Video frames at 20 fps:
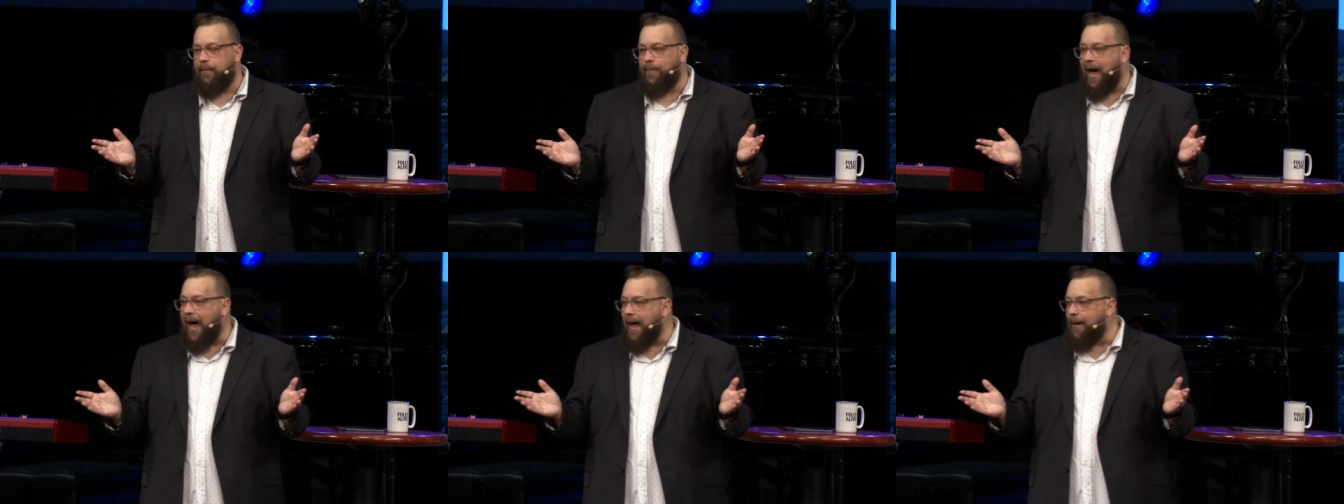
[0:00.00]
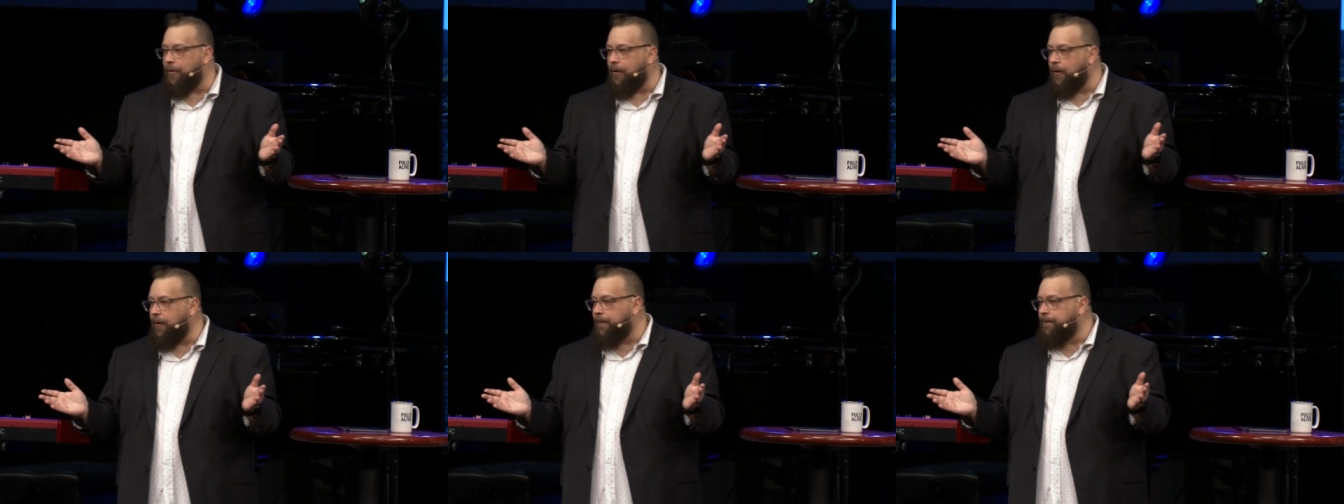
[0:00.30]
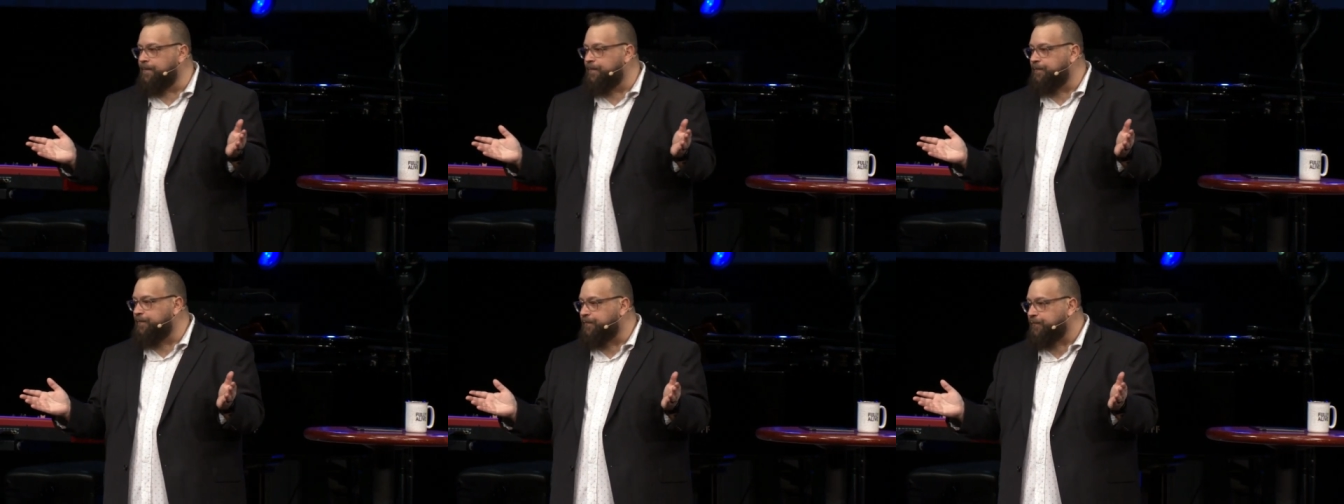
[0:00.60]
Bible,
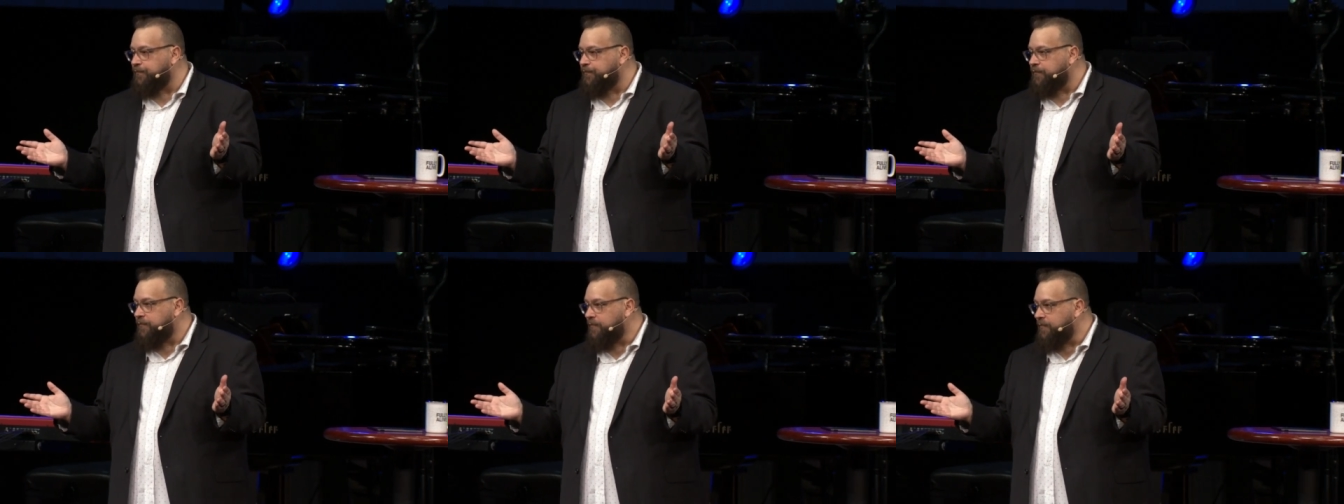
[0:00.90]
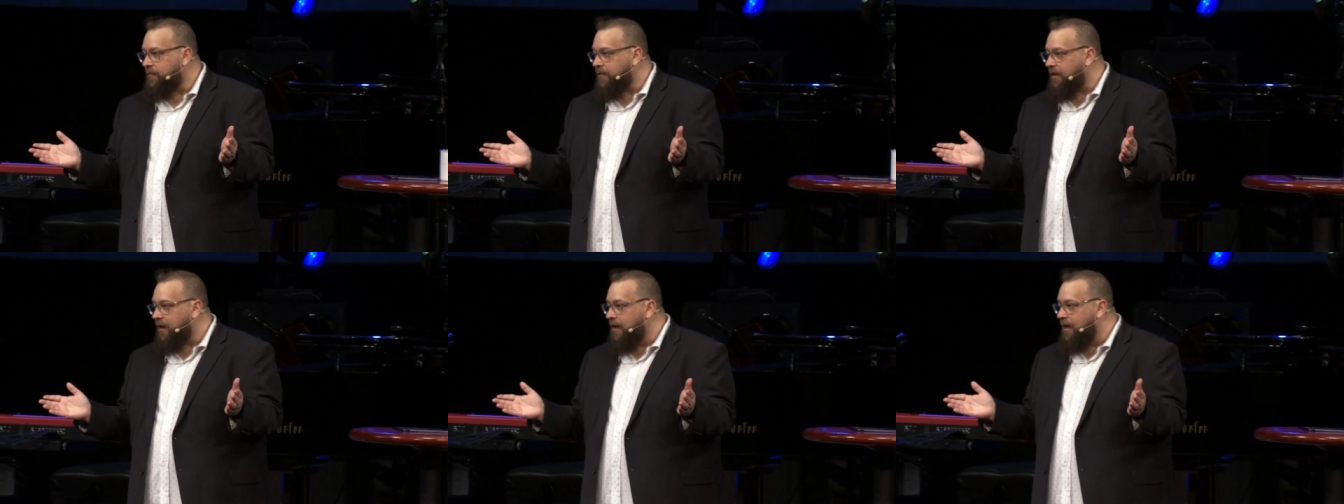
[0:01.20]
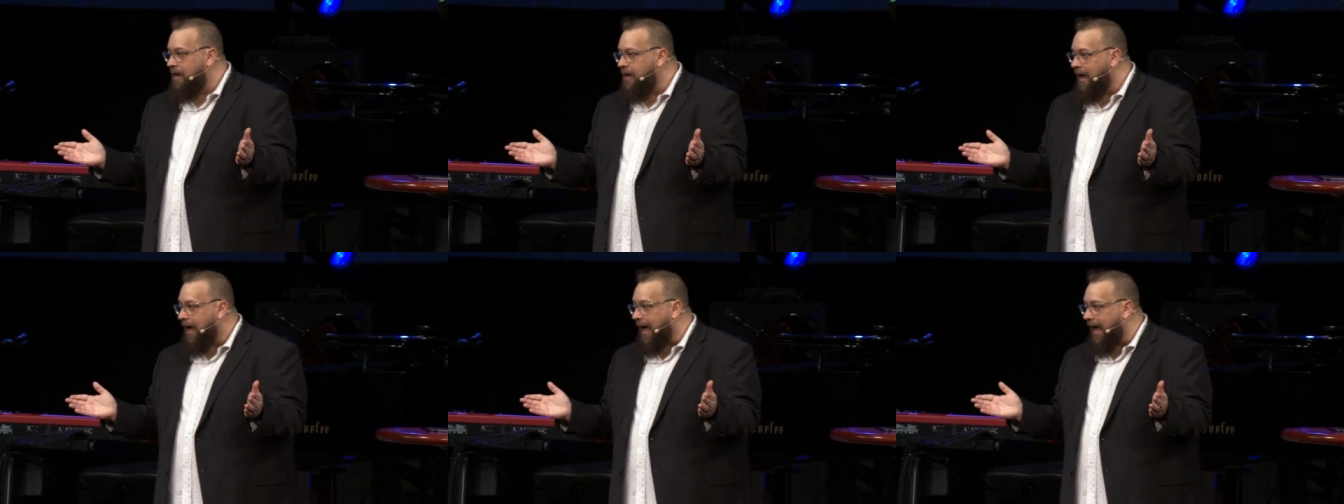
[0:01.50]

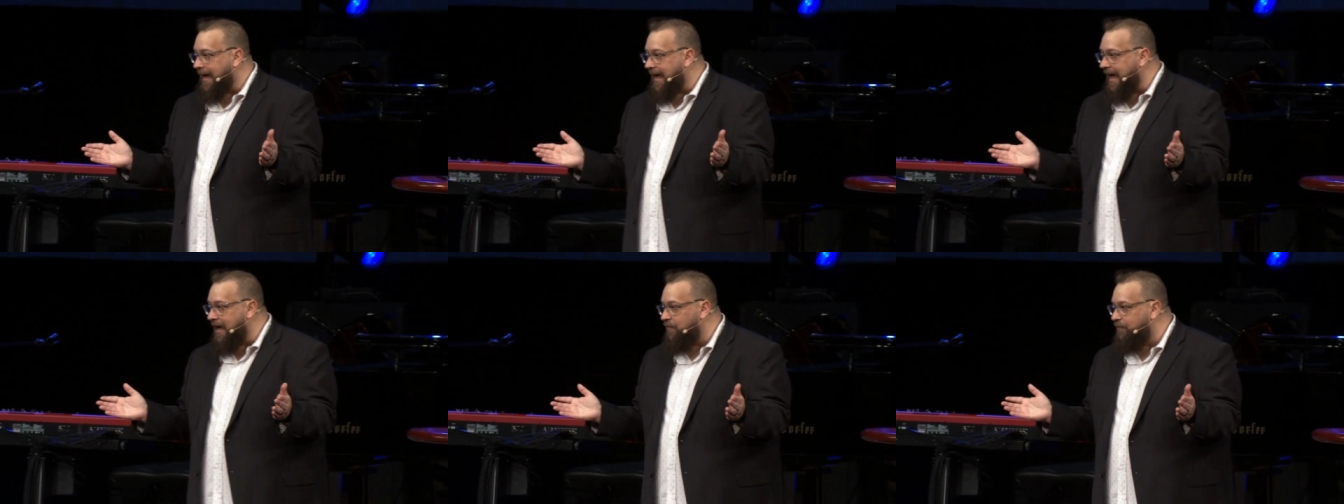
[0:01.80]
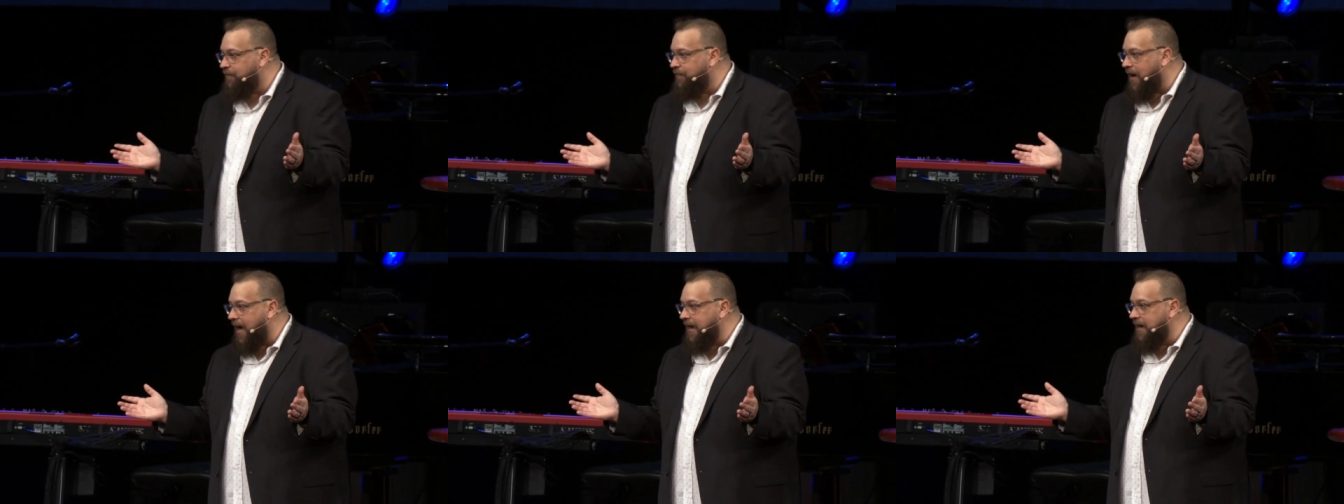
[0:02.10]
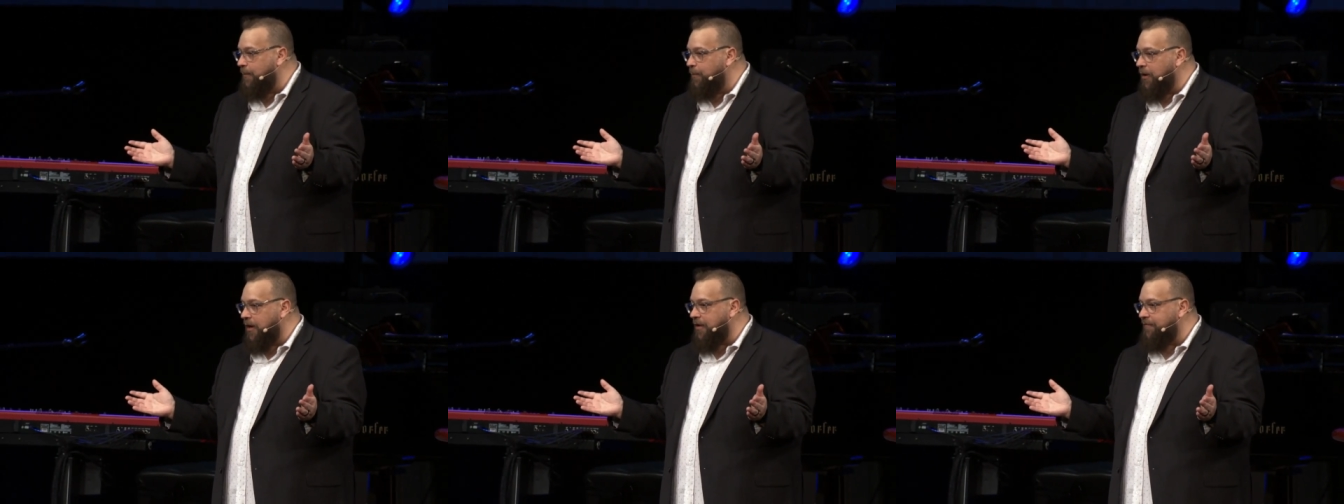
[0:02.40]
I can't find
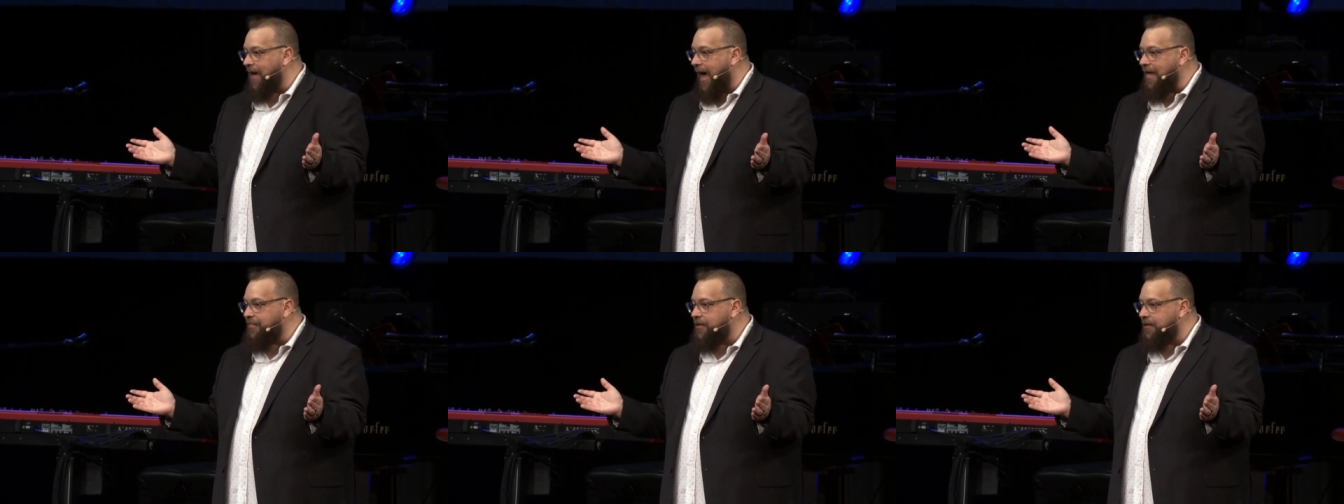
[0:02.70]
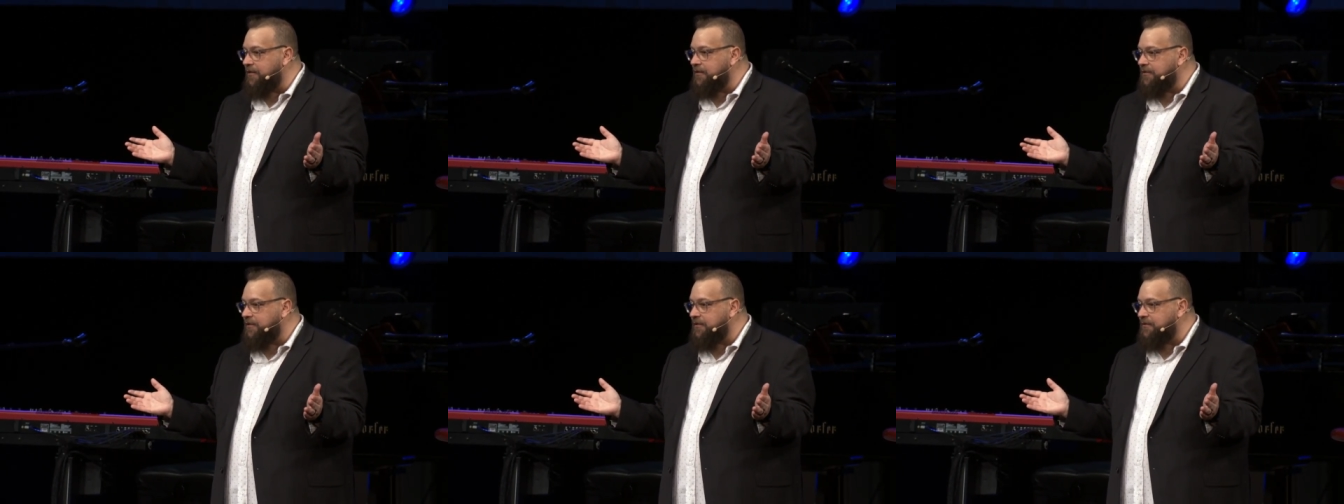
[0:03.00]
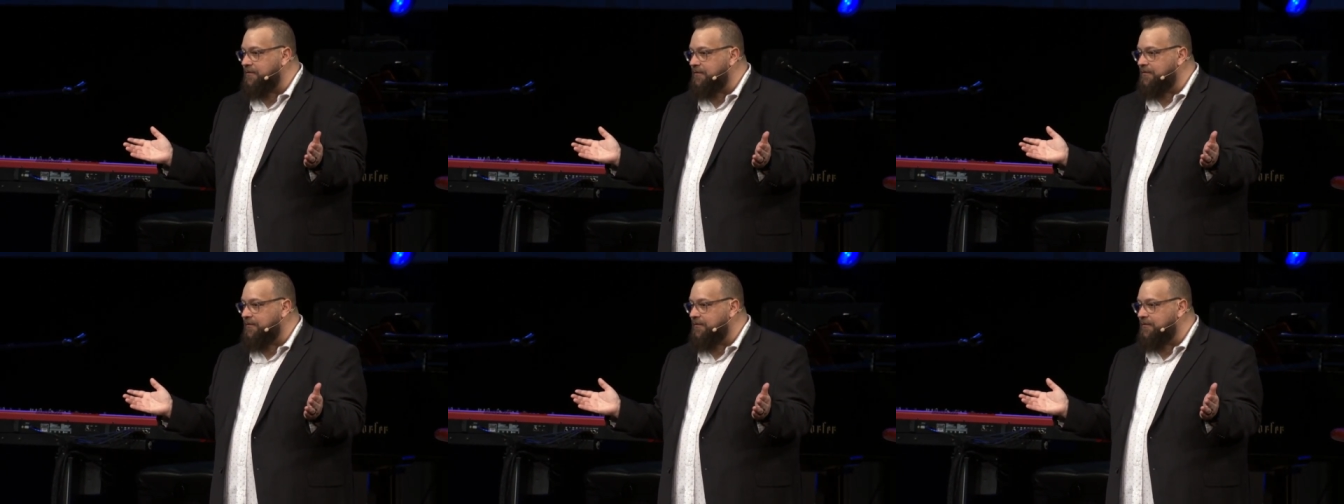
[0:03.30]
a book of Athens.